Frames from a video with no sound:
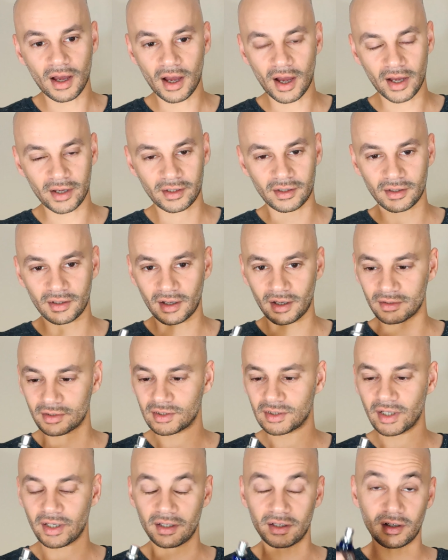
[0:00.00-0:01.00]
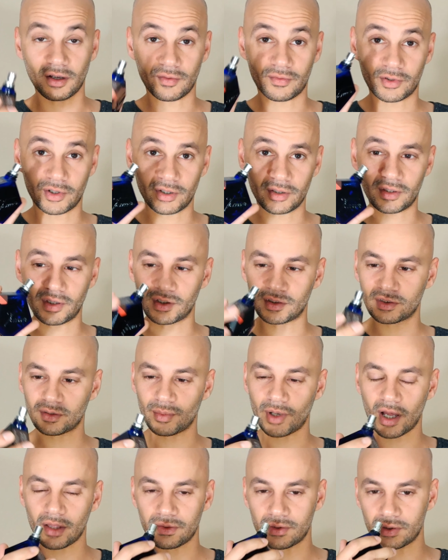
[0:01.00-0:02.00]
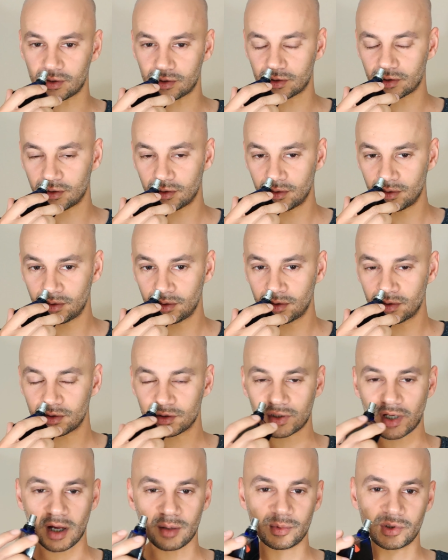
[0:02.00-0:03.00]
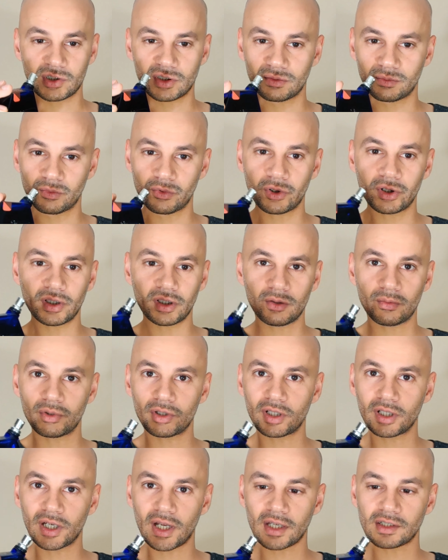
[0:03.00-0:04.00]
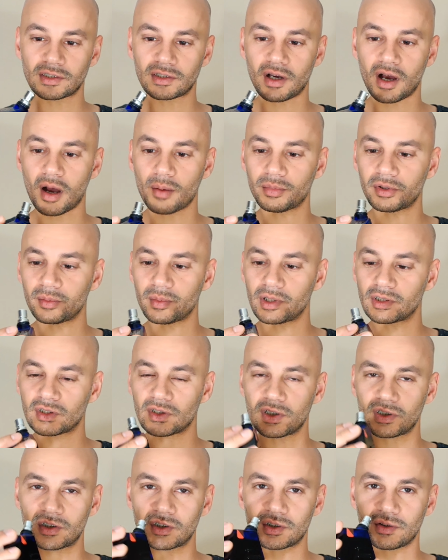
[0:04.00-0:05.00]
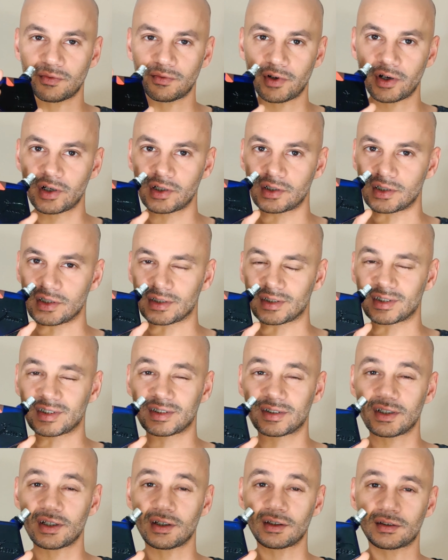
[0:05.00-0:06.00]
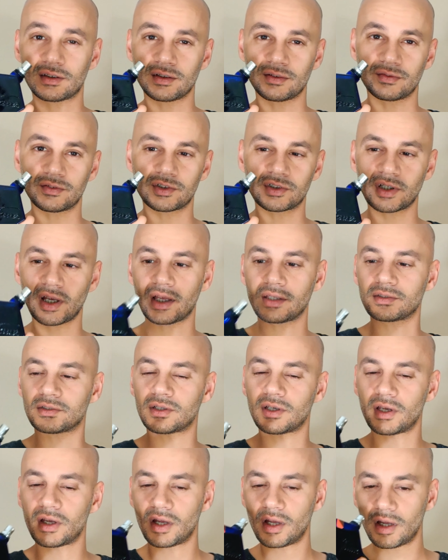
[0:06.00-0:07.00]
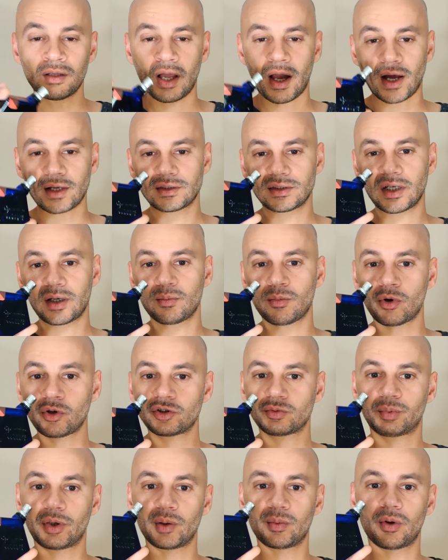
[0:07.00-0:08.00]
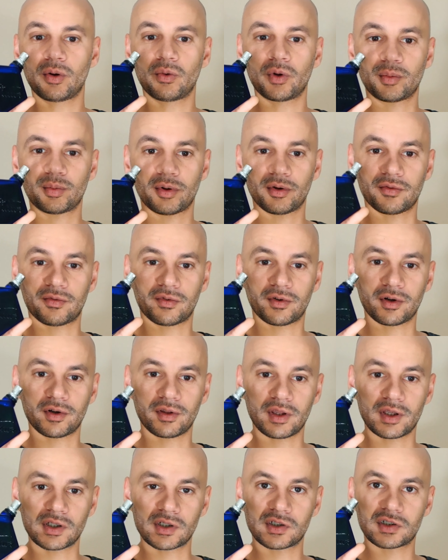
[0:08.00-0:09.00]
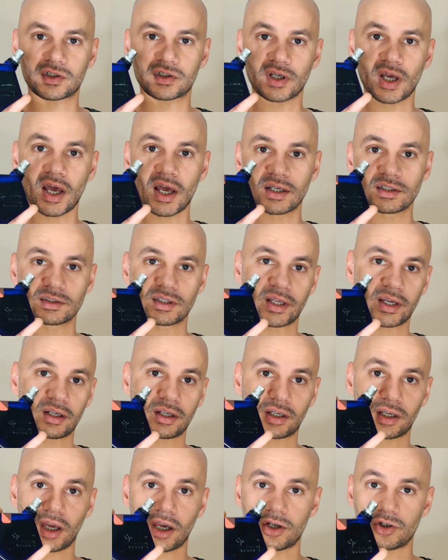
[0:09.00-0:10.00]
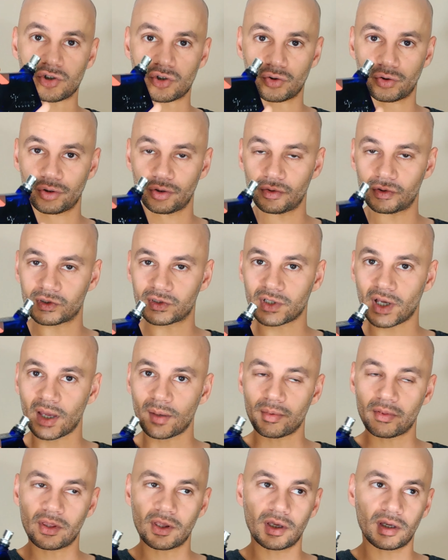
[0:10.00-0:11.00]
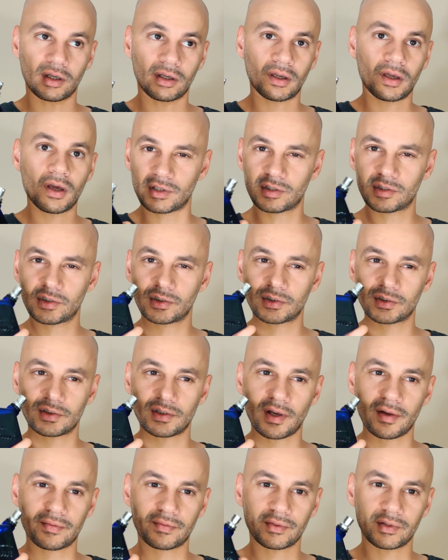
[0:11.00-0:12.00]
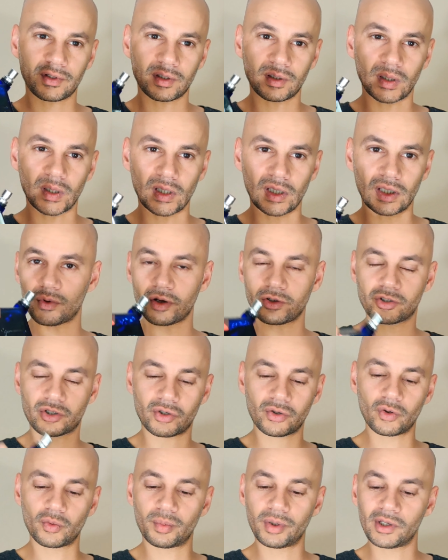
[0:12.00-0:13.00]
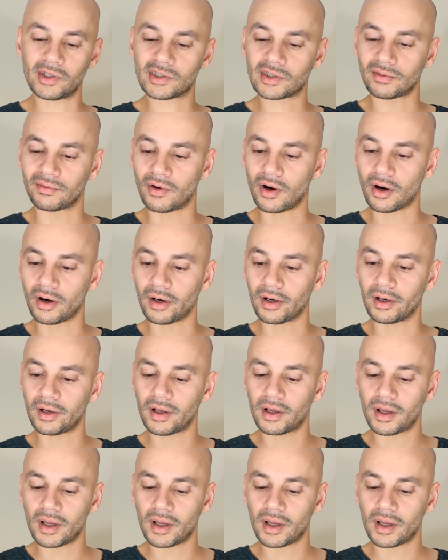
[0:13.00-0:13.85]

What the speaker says: I cannot say enough good things about this. It's got me some really, really nice compliments. This is a very distinctive scent. I'd say most people would prefer this as like an occasional use type thing. This is definitely a true piece of art.